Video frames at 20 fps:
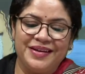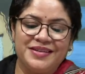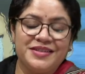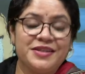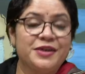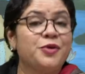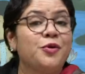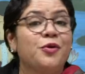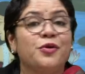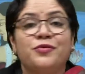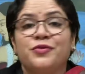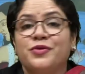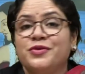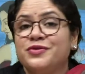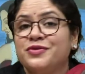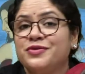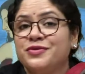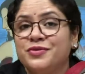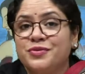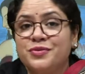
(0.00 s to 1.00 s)
Tagore was
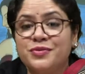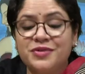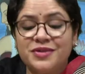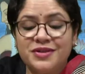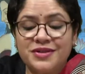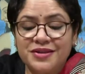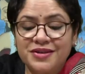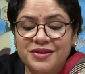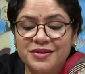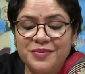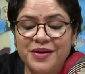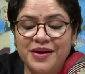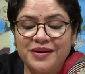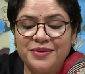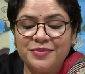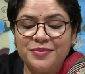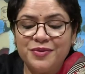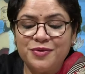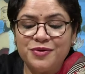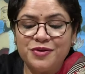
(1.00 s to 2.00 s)
so stirred by
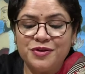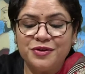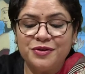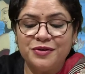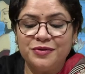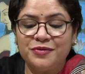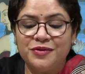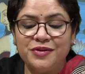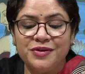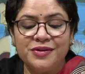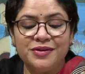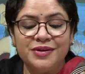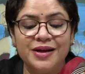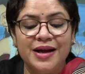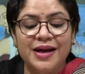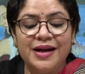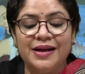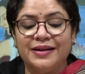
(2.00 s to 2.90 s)
the musical work